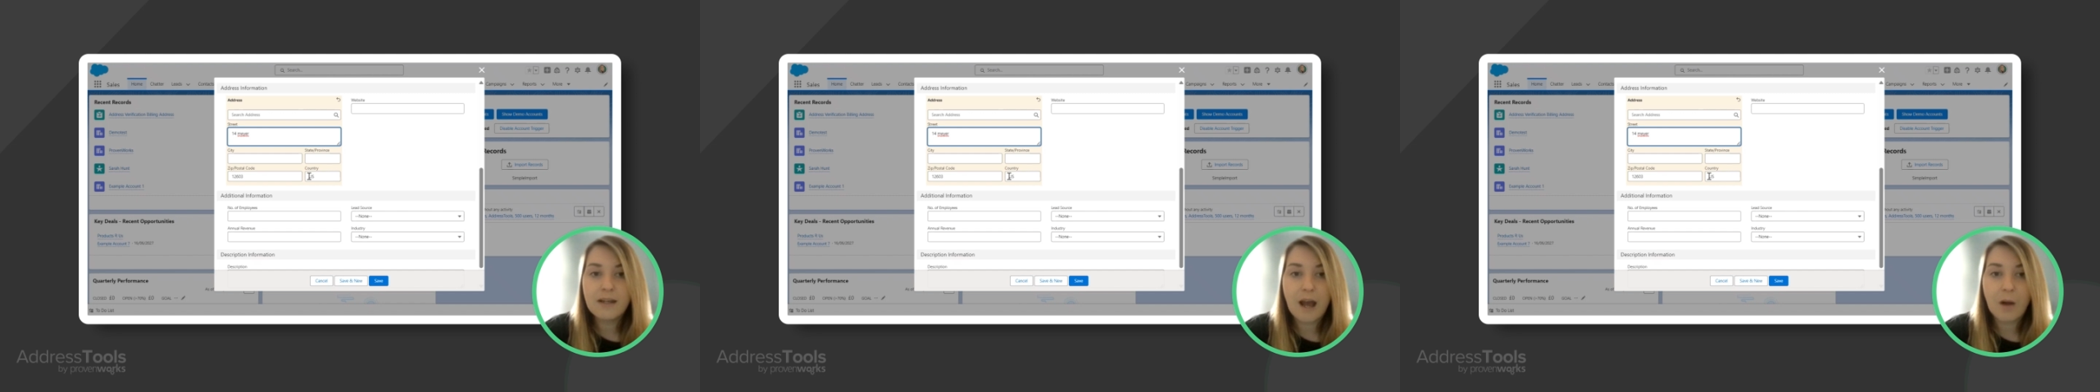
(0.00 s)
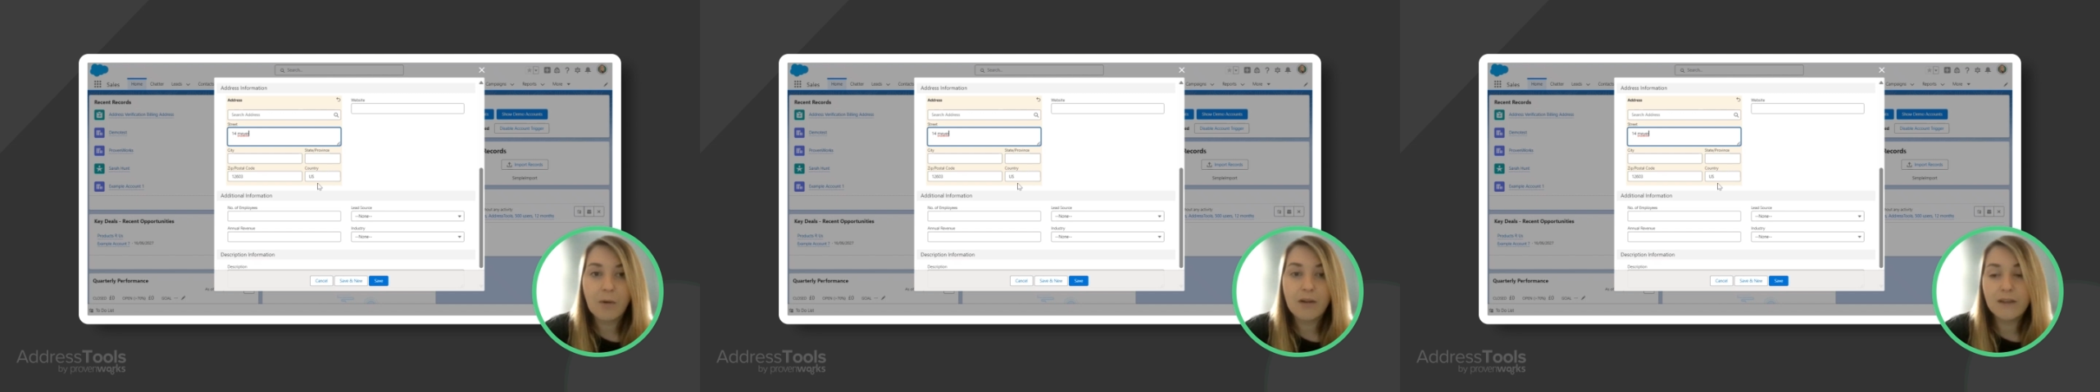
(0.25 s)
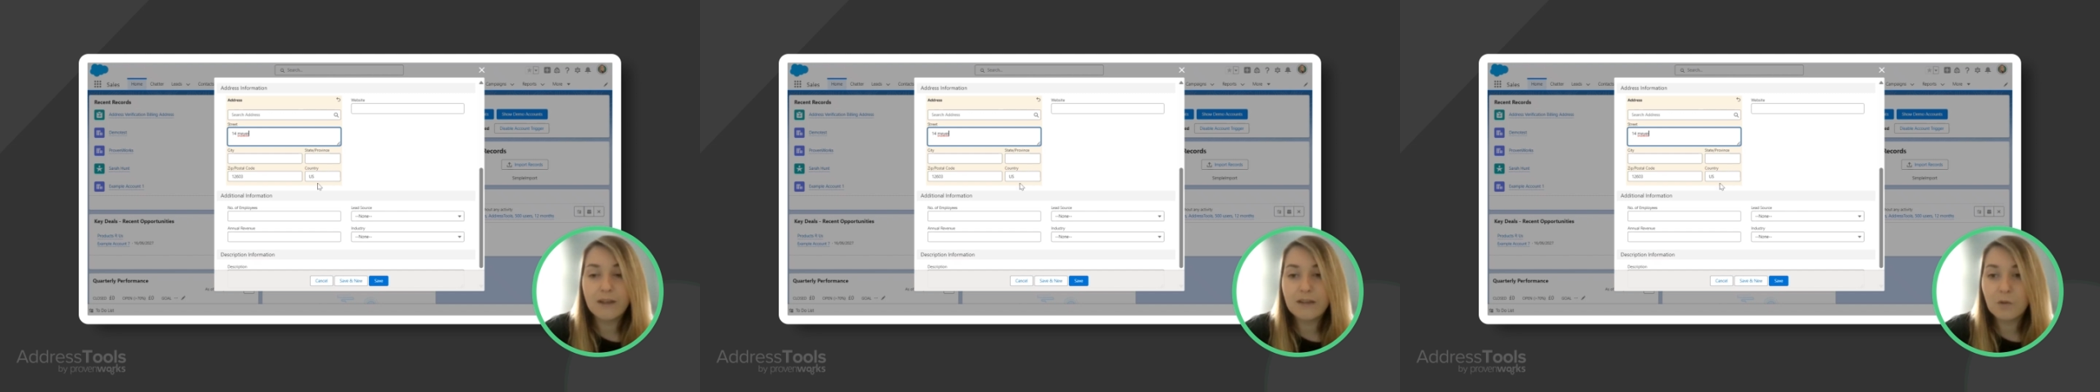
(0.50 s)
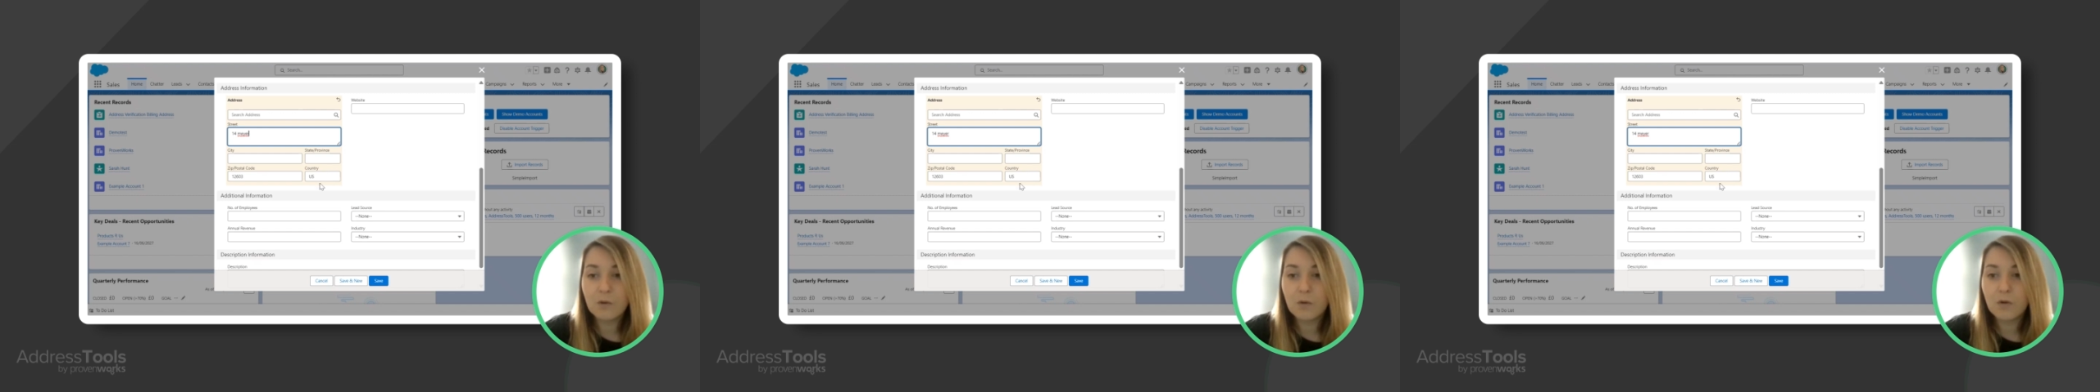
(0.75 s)
Now in
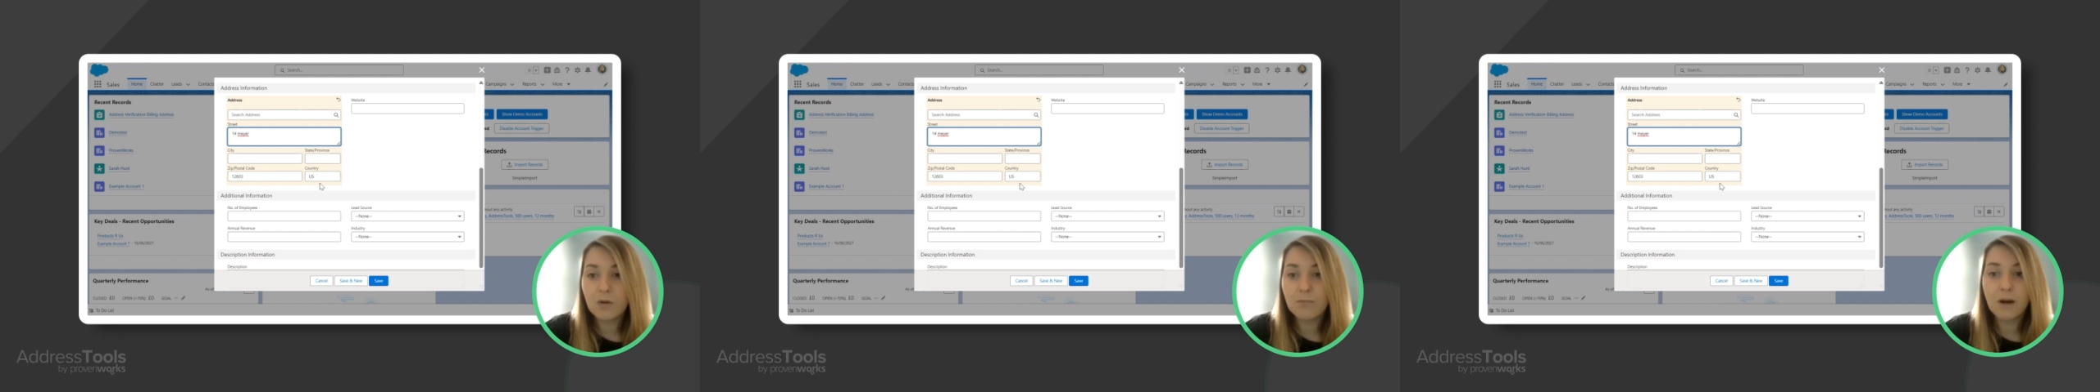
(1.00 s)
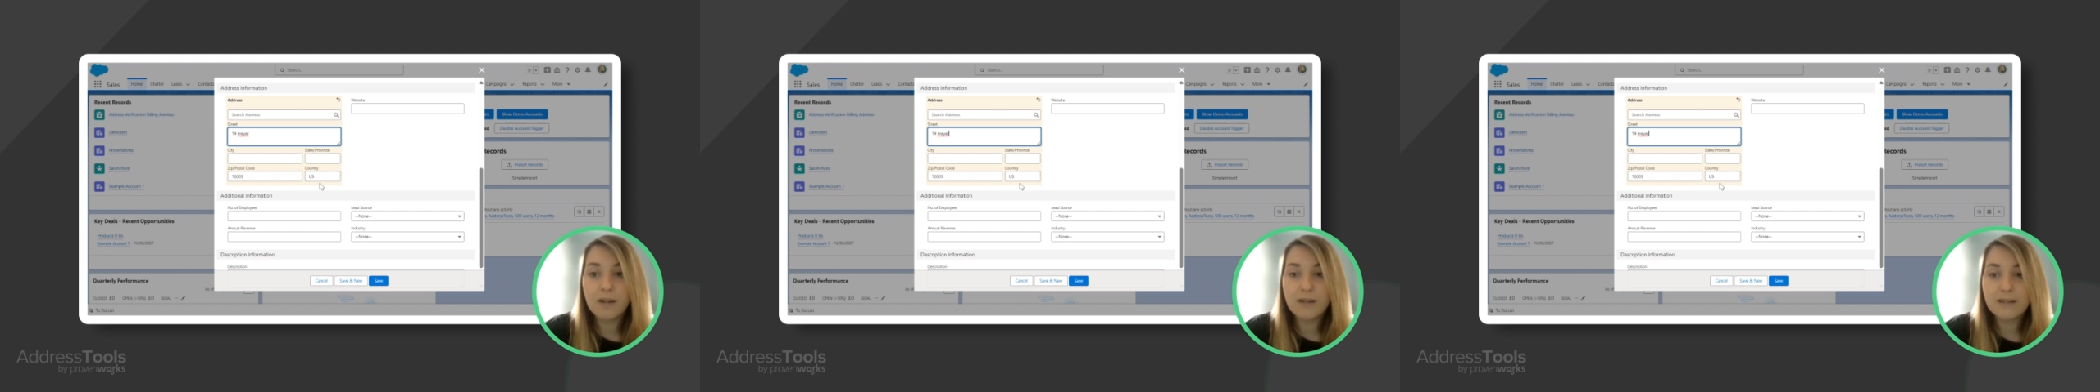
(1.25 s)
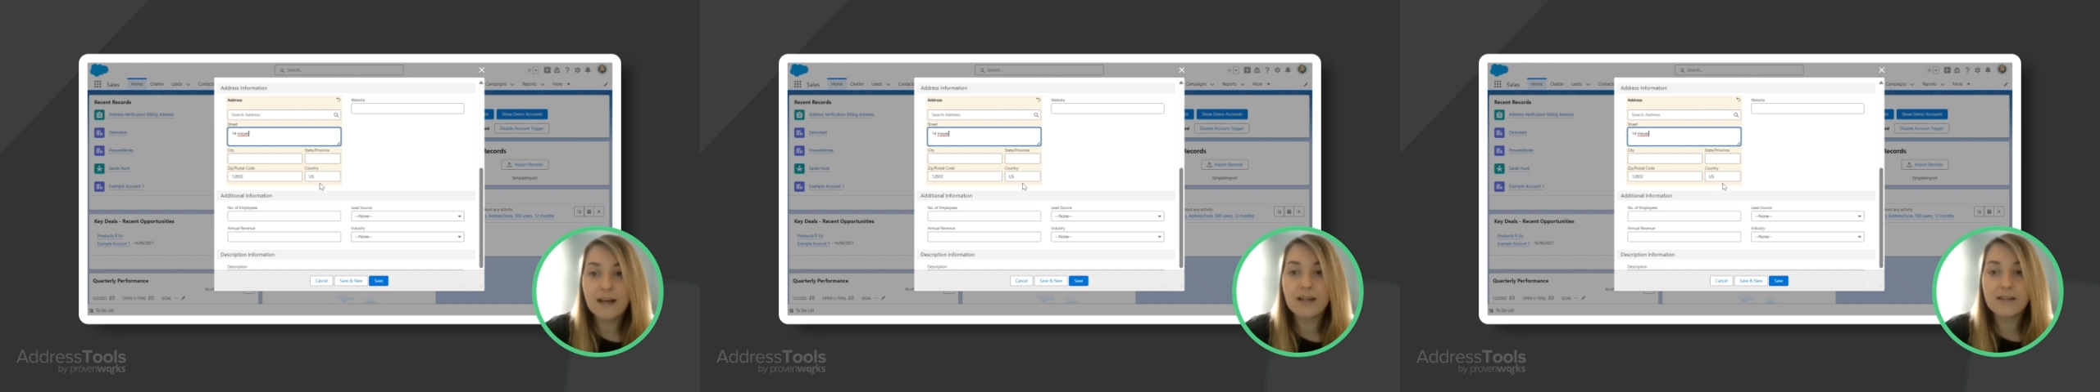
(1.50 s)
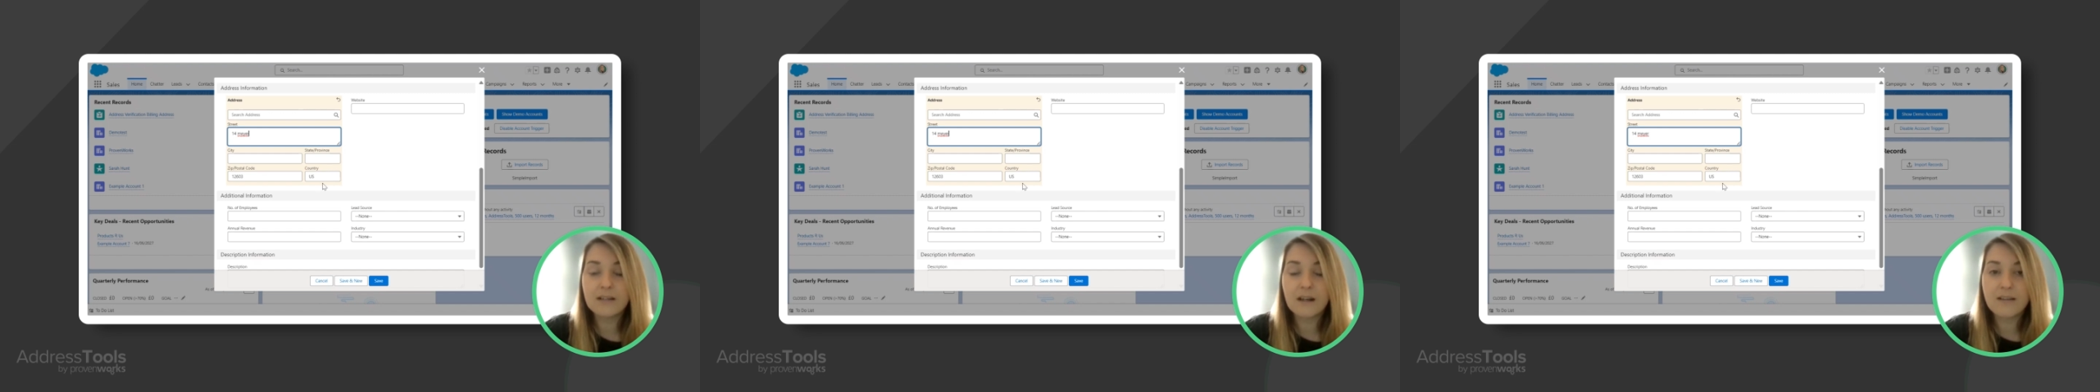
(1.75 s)
this org, my
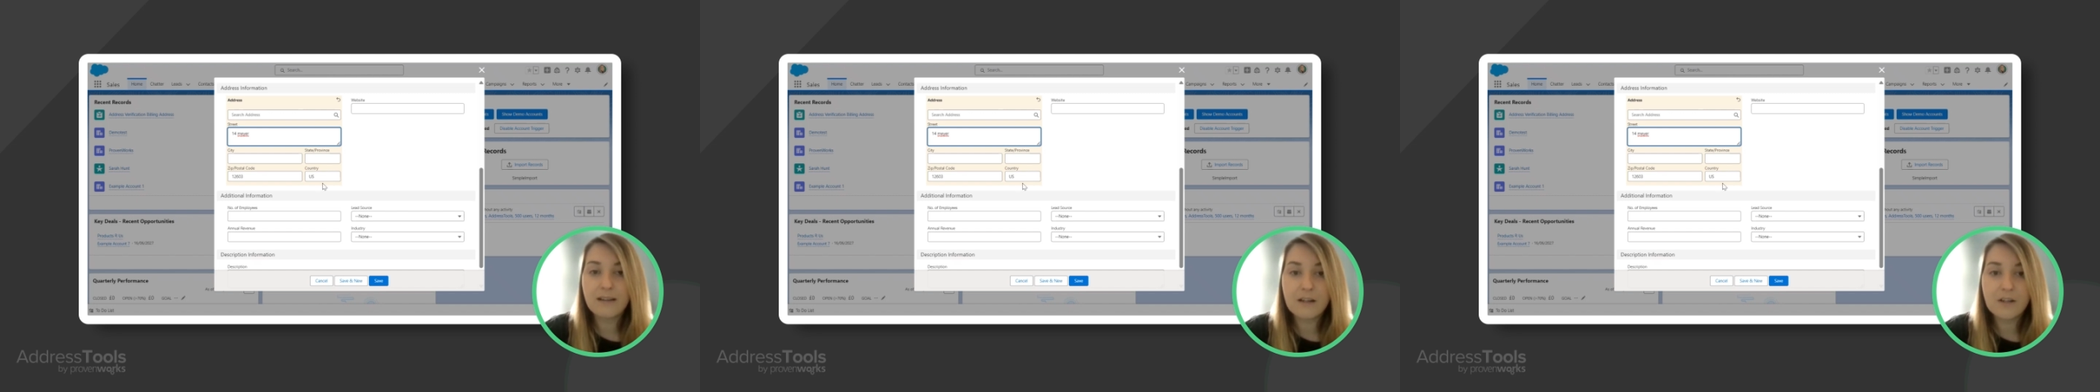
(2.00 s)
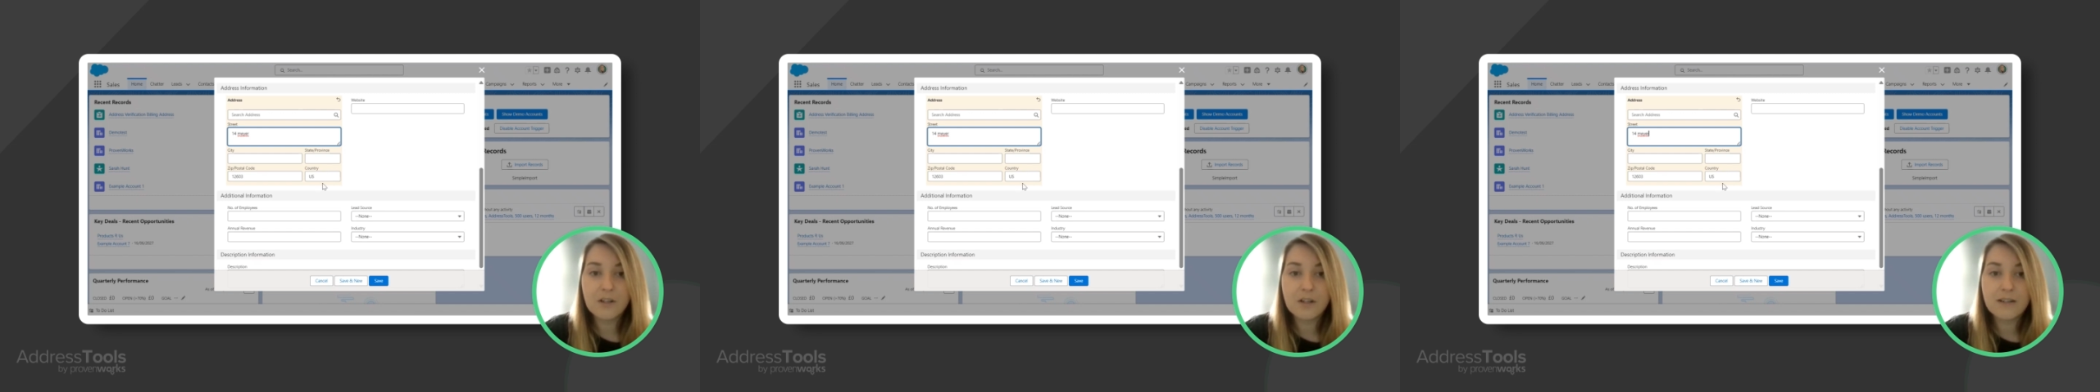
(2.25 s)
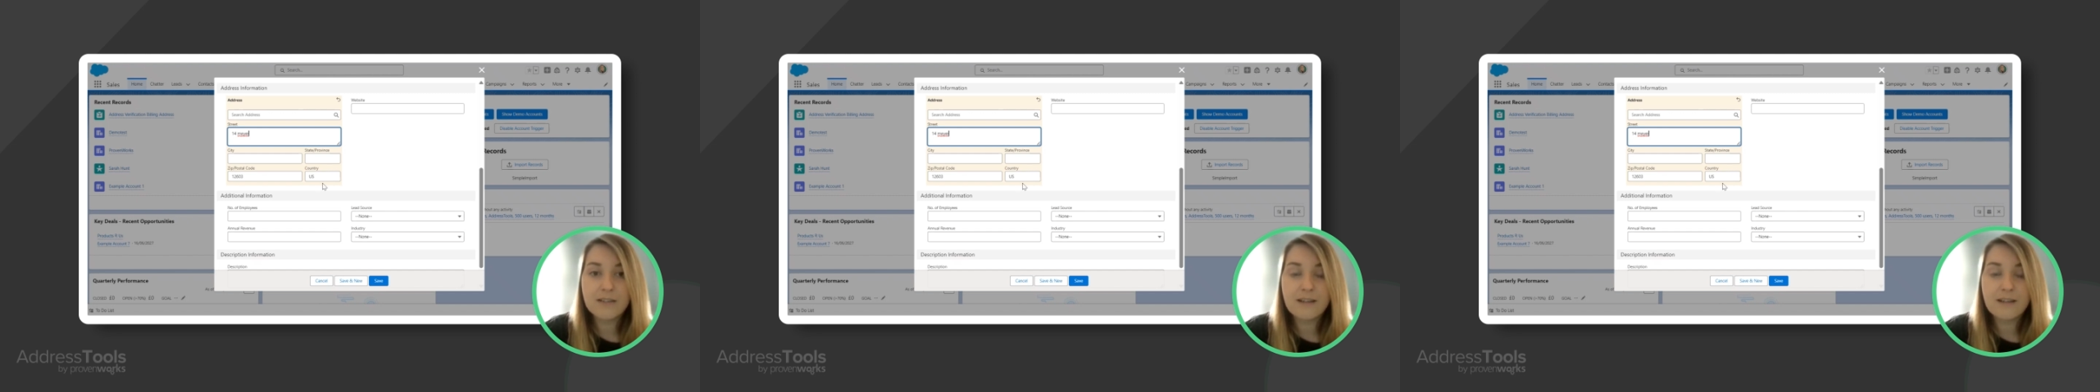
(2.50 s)
standardization